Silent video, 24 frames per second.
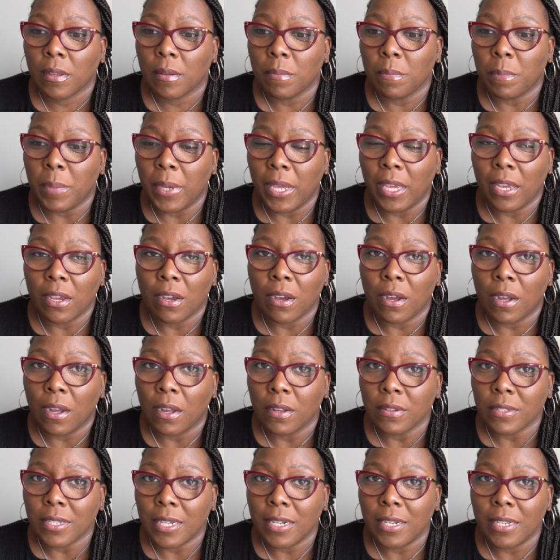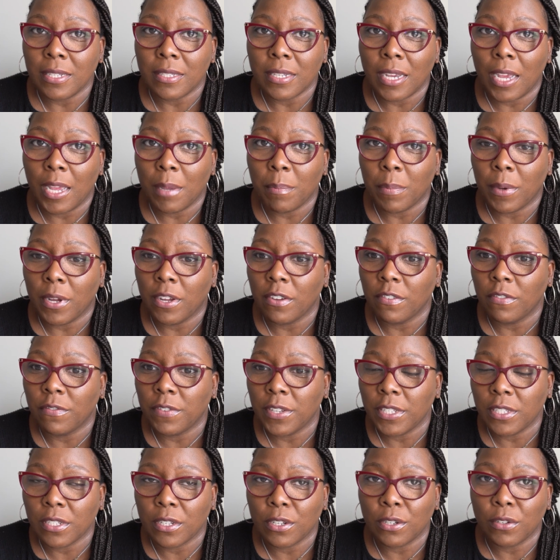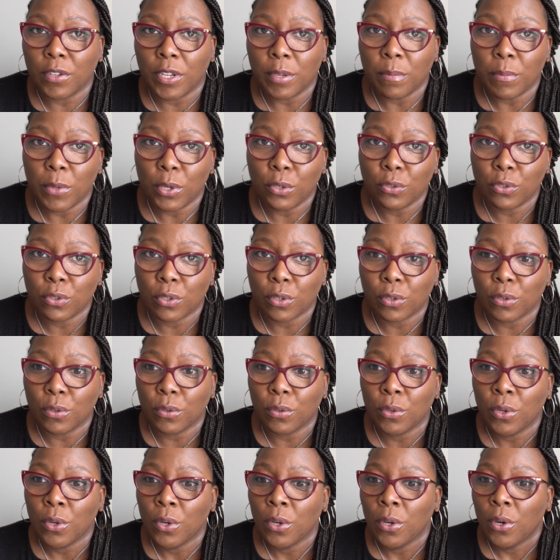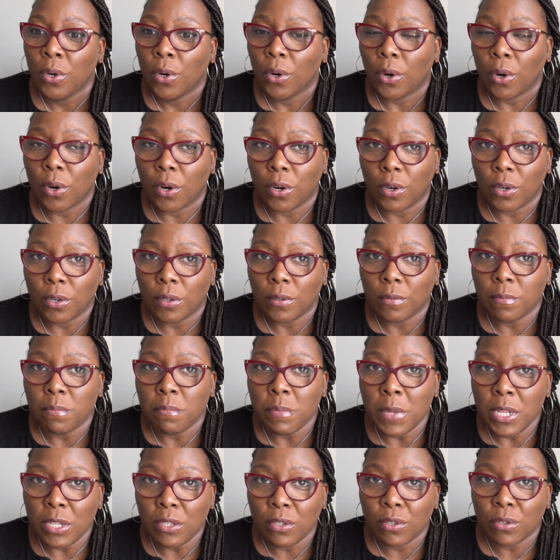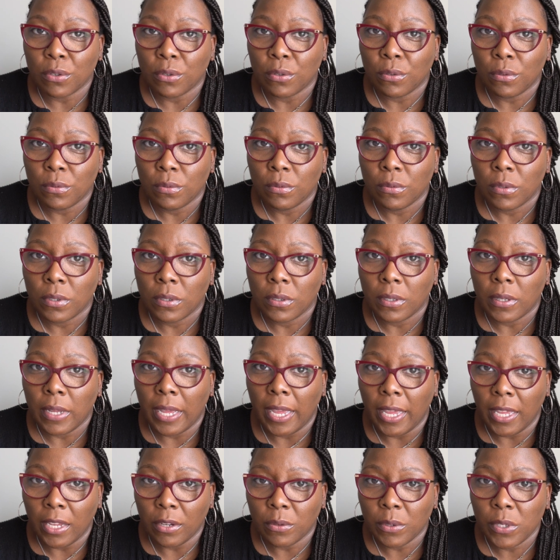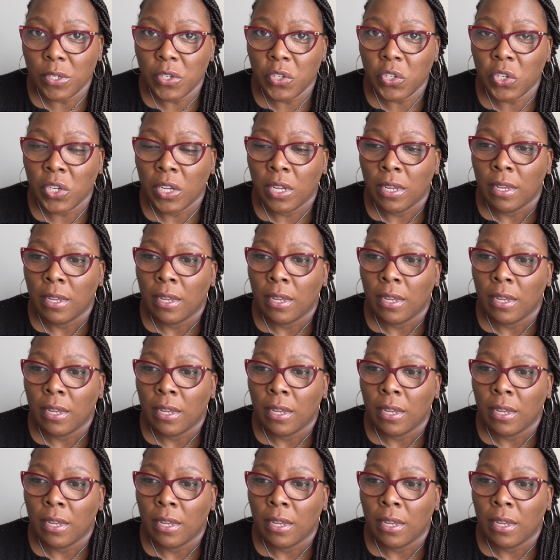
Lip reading: being caused any type of physical, emotional, or mental anguish.